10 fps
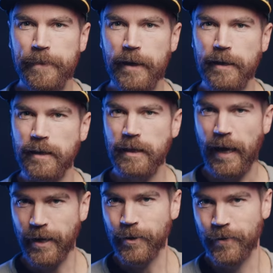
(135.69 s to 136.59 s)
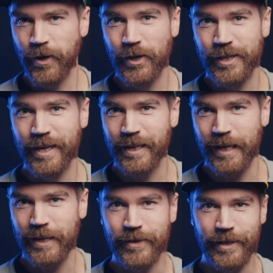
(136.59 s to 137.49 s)
a lighter version
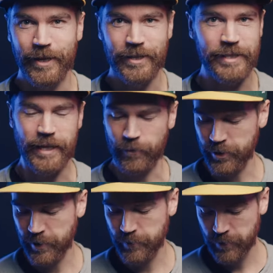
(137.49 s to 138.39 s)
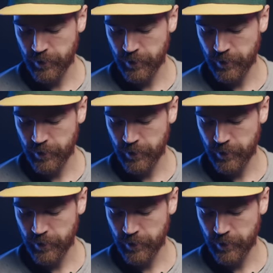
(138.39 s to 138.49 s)
of an R Z, which I'm